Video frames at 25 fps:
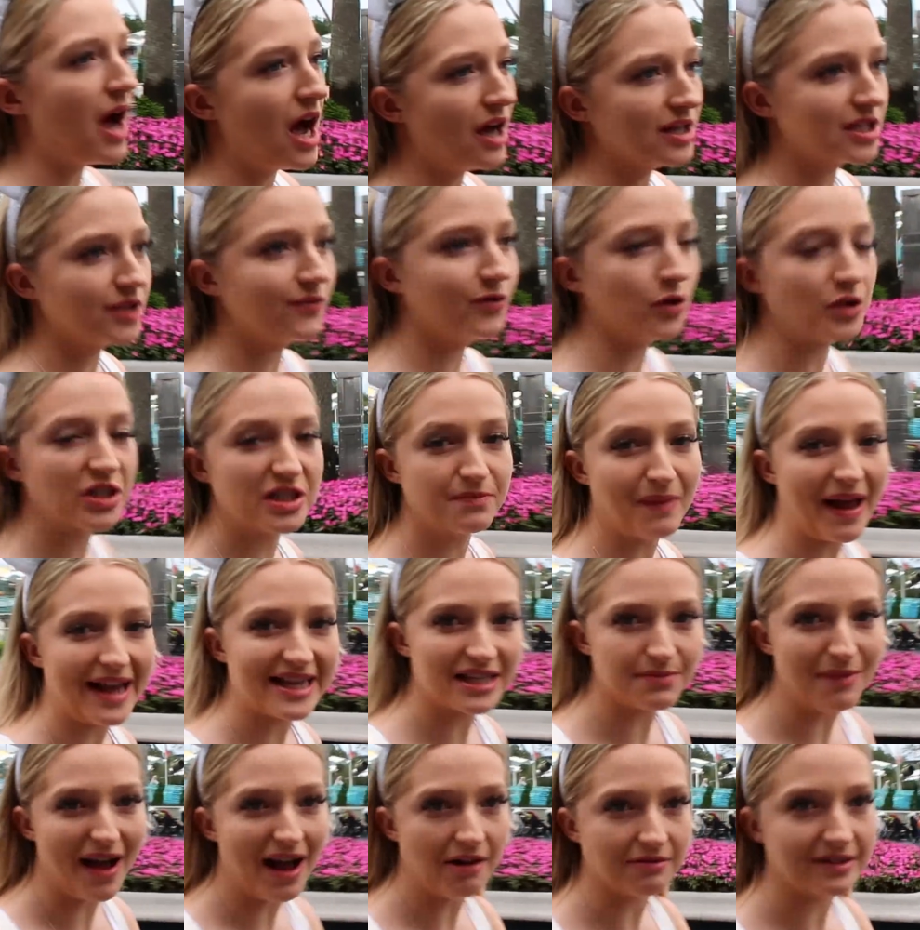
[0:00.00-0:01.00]
pass for
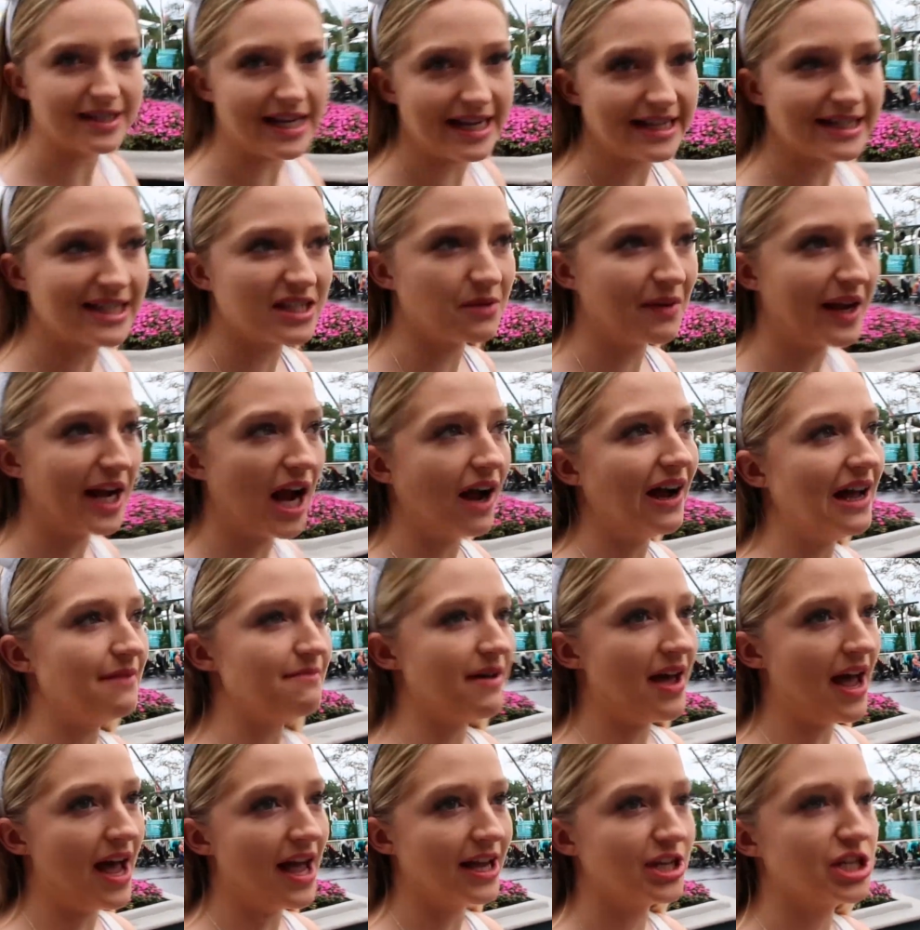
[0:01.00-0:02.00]
Space Mountain, so we're going
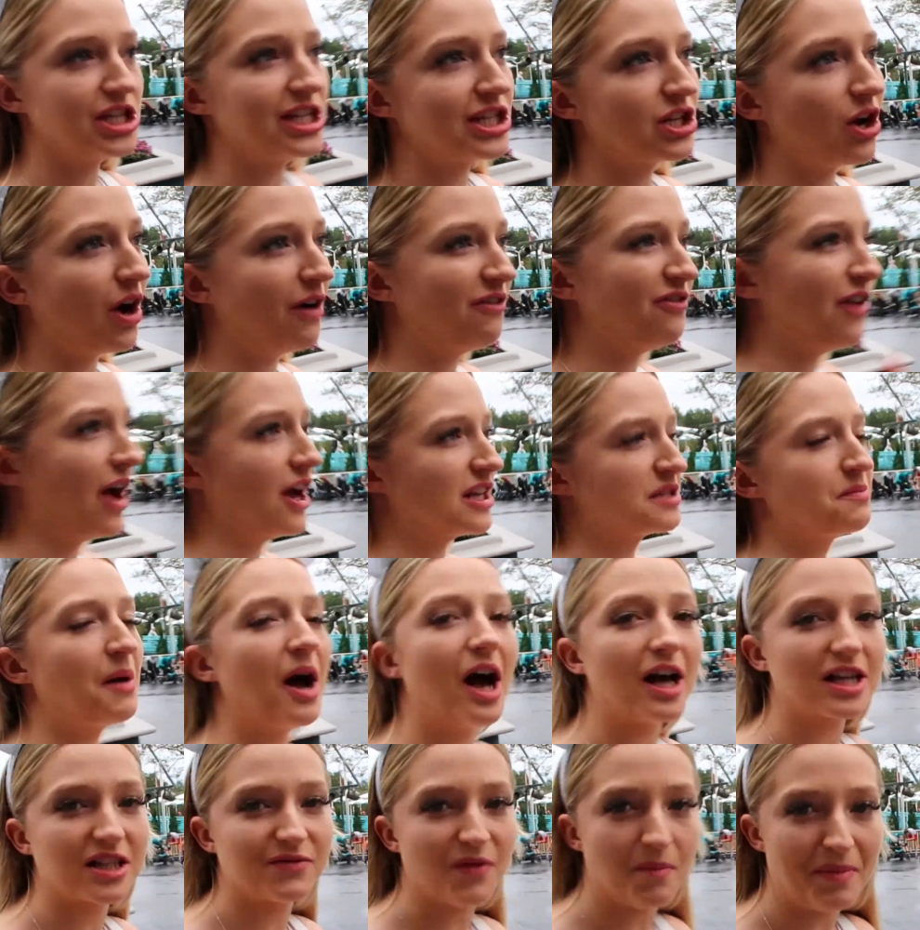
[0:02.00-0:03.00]
there. She's got a fast
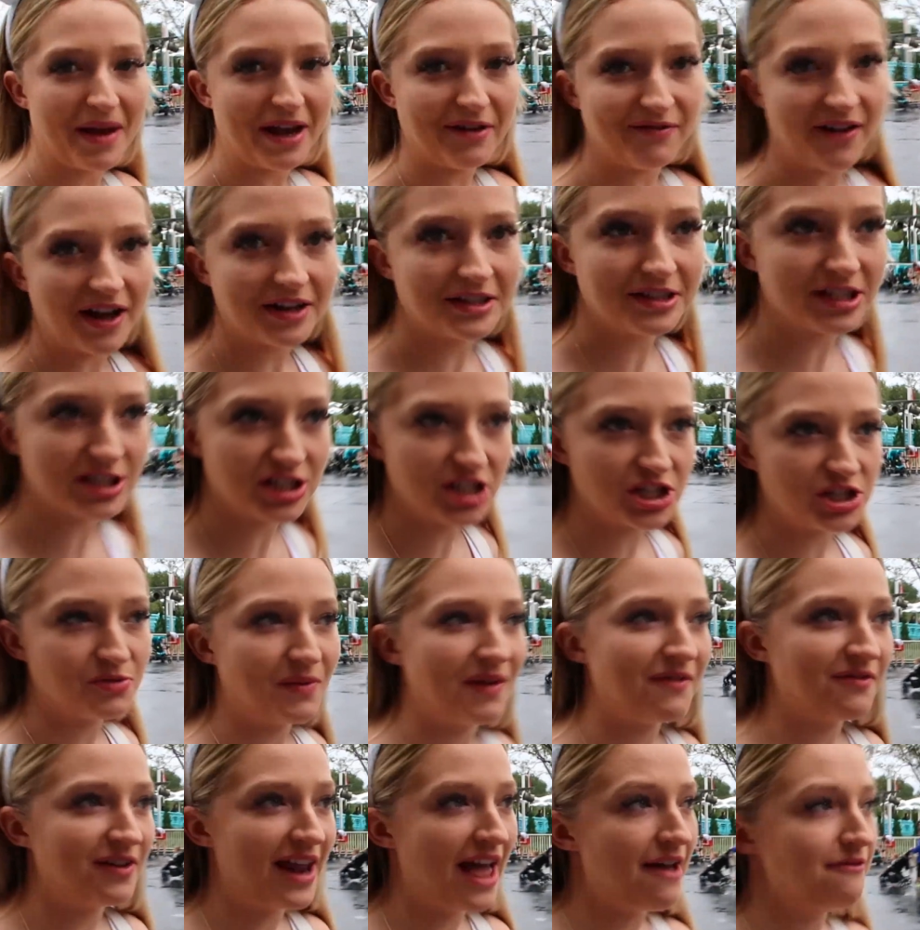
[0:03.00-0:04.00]
pass for Big Thunder, so
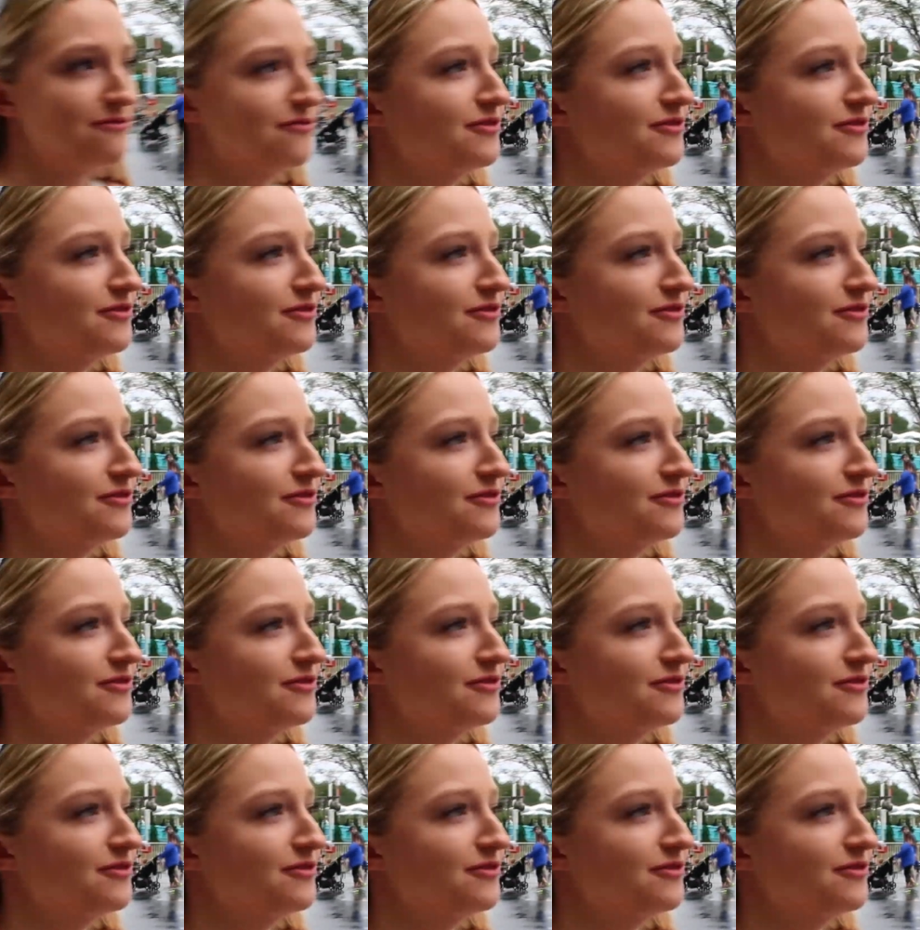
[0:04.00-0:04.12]
we've left